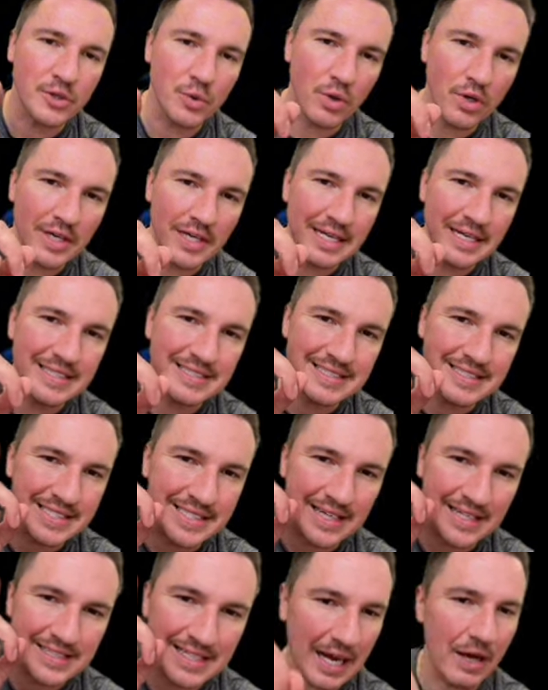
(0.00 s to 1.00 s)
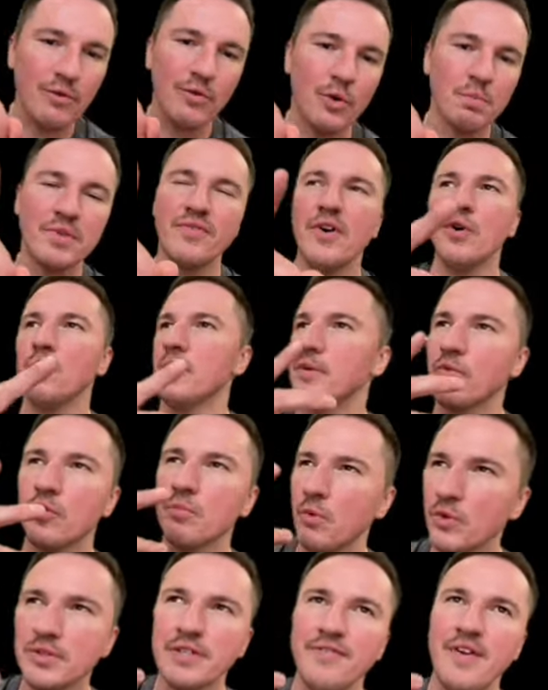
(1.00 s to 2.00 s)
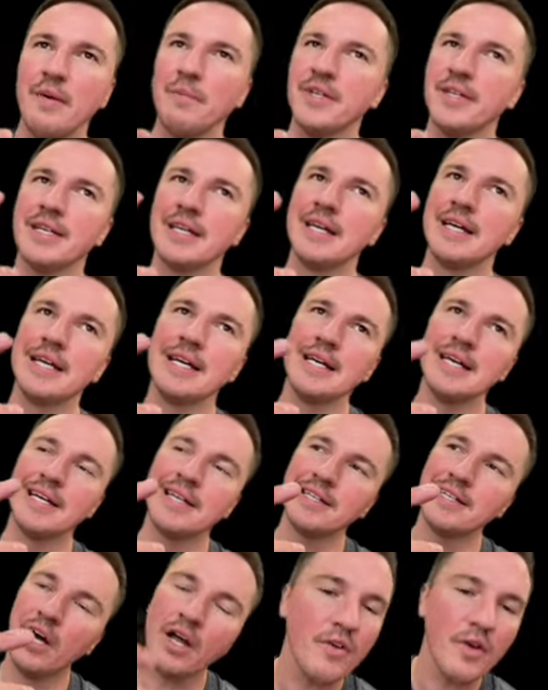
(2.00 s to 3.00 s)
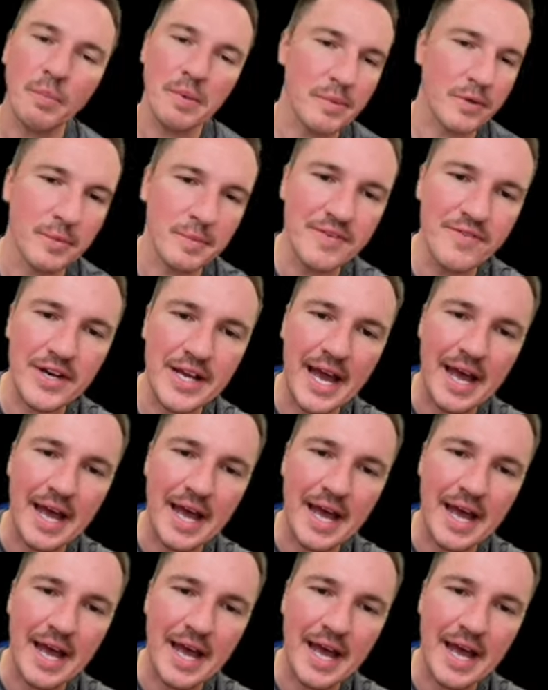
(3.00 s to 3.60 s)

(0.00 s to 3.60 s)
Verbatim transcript: door and see a townhome development or multifamily, not a lot of people are going to be very